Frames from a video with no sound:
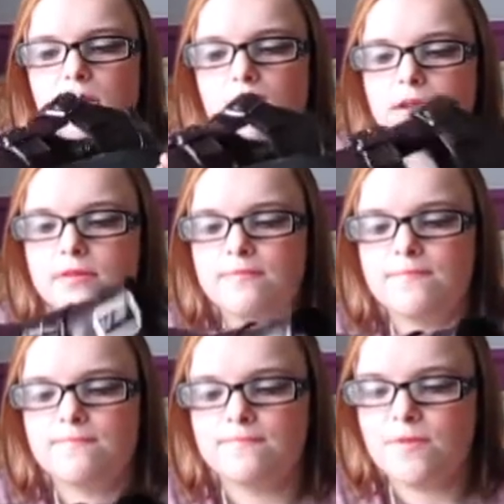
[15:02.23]
kind
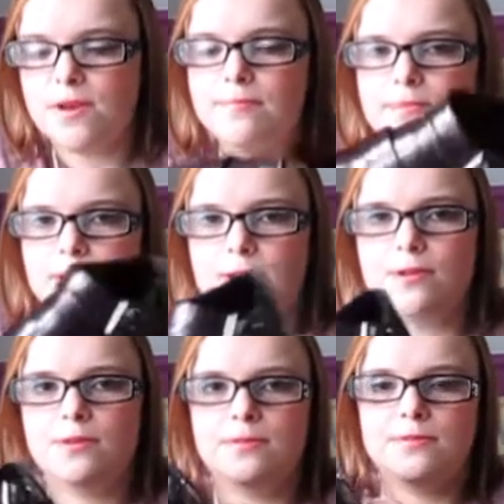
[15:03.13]
of find them
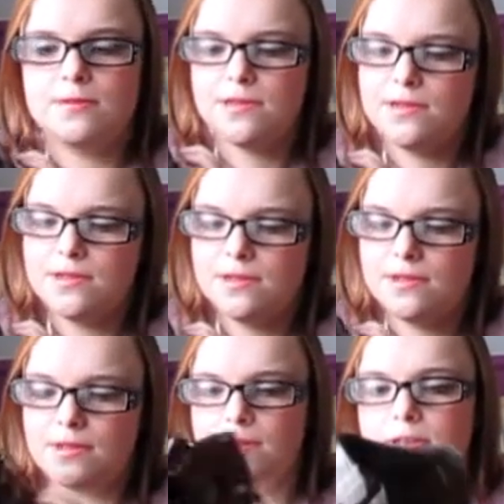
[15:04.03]
cute.
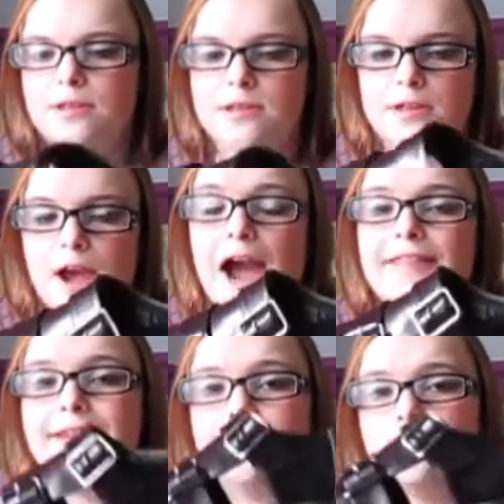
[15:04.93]

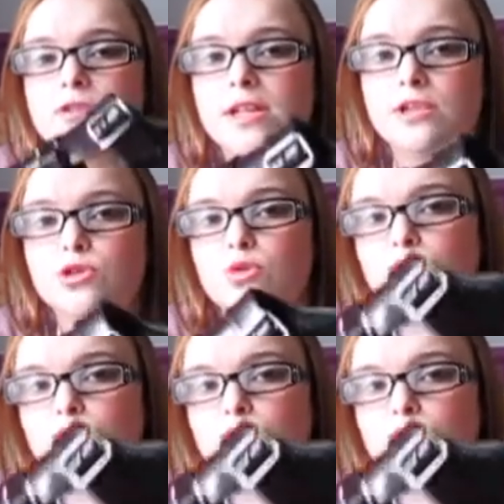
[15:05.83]
And they do